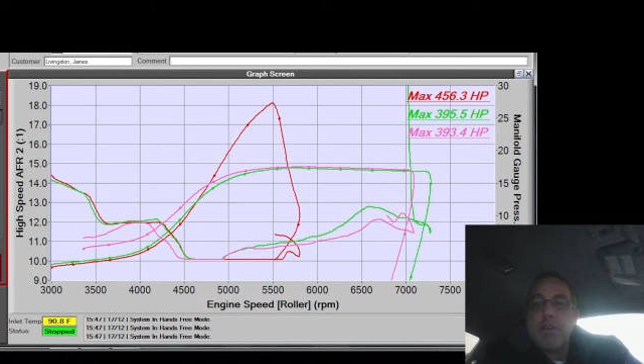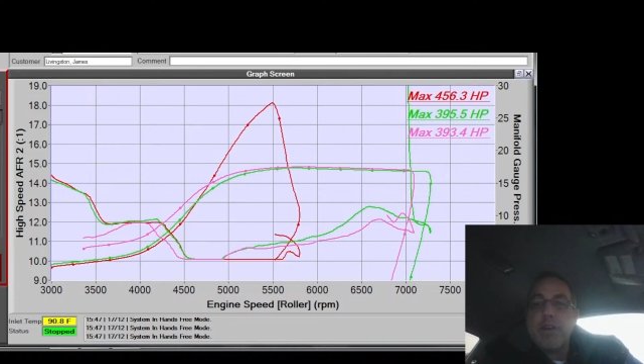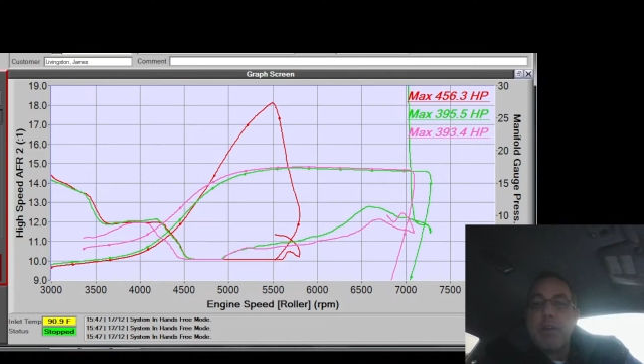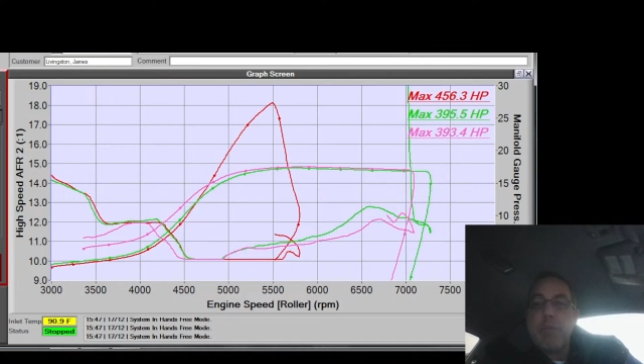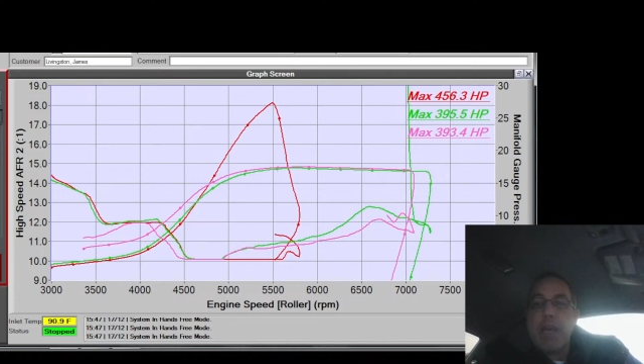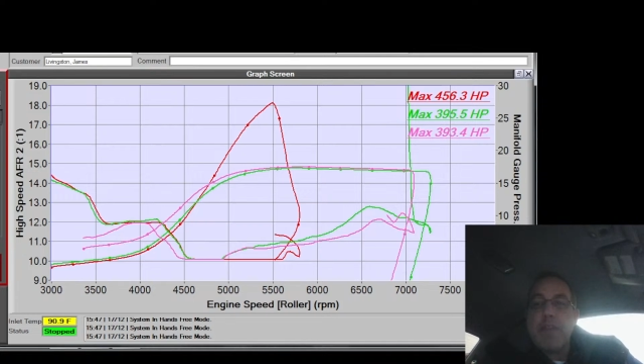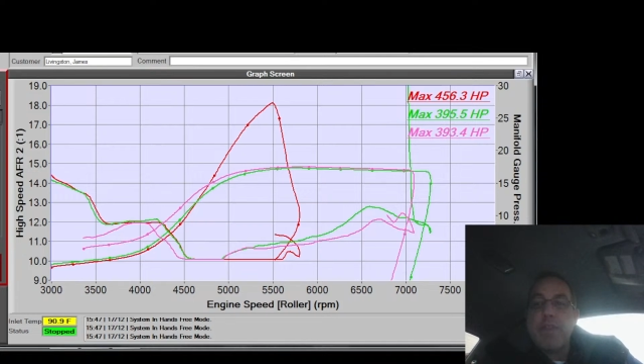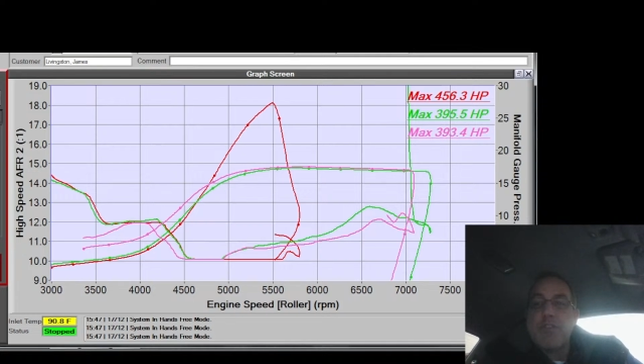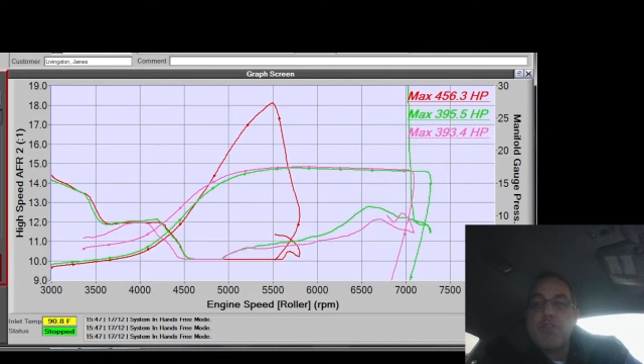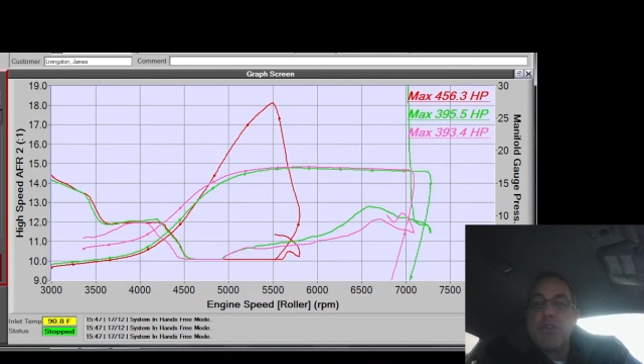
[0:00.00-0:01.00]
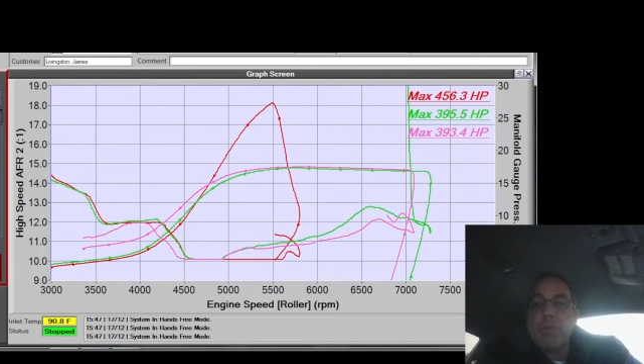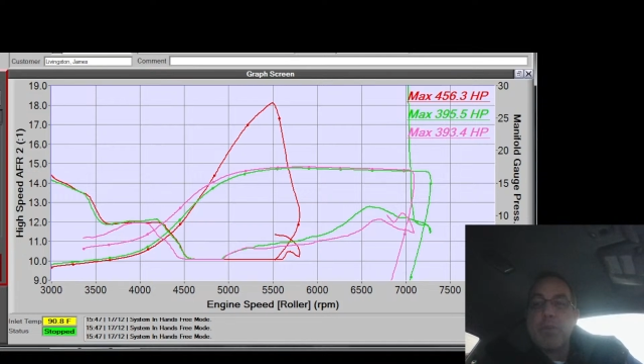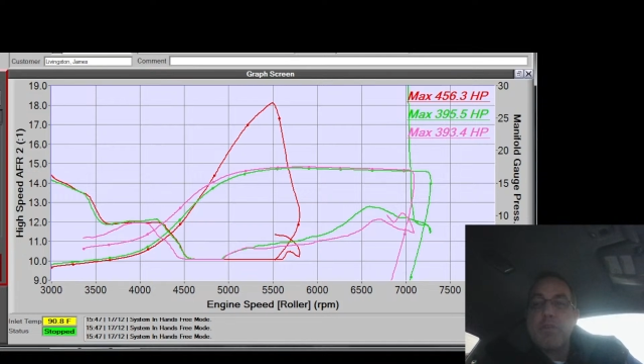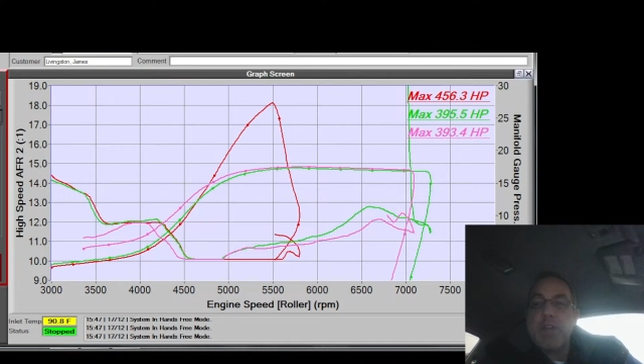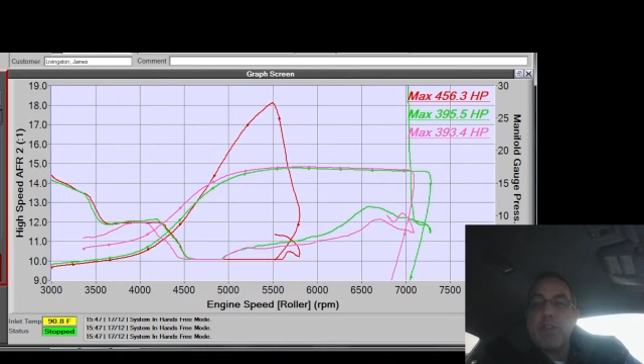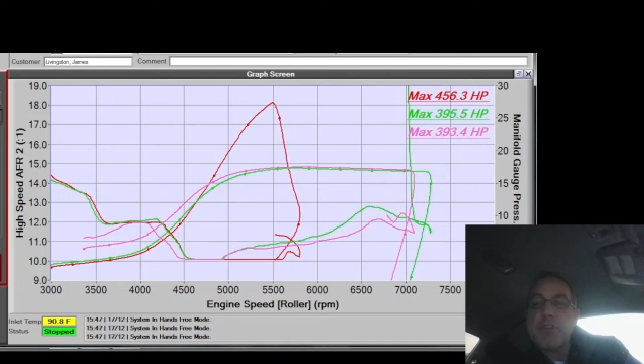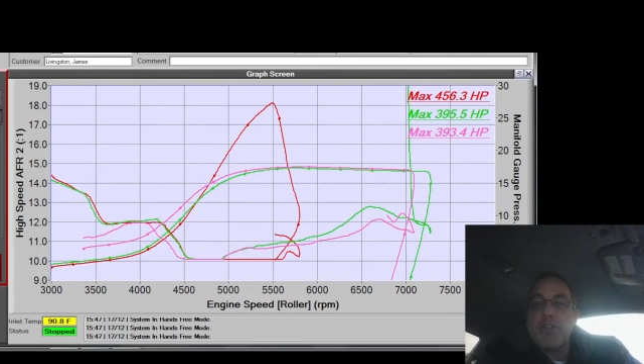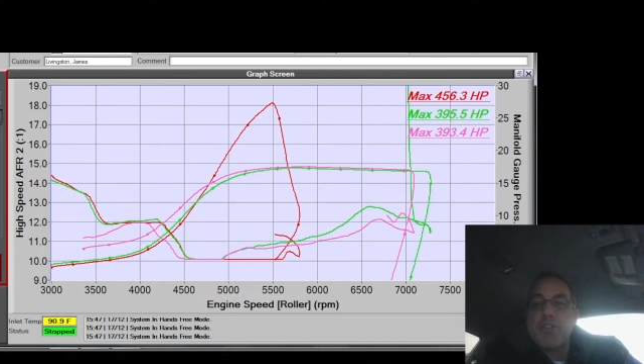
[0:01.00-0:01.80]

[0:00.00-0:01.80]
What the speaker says: I'm mad this stream notification just